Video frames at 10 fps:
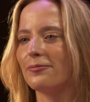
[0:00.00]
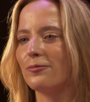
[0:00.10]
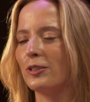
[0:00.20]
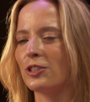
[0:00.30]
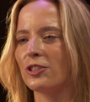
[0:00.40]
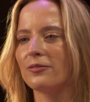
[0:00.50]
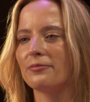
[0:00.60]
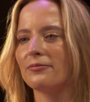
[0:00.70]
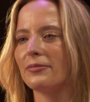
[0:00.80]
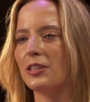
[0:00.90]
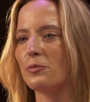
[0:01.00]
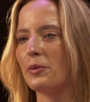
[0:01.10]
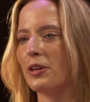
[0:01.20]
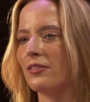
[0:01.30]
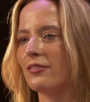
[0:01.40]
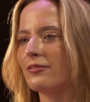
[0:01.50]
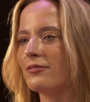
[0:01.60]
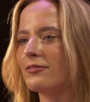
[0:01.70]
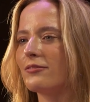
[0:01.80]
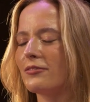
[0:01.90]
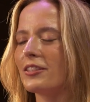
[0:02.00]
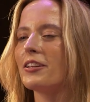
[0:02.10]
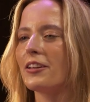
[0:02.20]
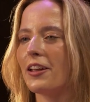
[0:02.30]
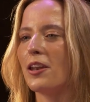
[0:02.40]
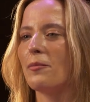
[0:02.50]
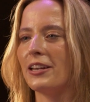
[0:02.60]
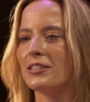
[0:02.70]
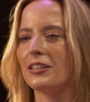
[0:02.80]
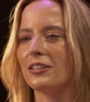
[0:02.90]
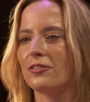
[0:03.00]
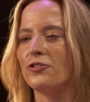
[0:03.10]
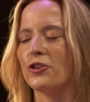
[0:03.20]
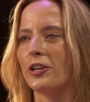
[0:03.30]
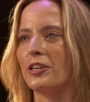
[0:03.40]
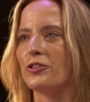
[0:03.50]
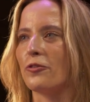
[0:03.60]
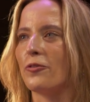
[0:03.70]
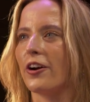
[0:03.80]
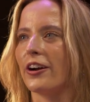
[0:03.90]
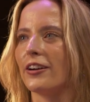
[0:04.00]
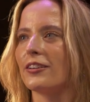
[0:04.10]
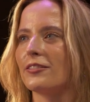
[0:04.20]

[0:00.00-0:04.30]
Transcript: which it's been an amazing journey so far.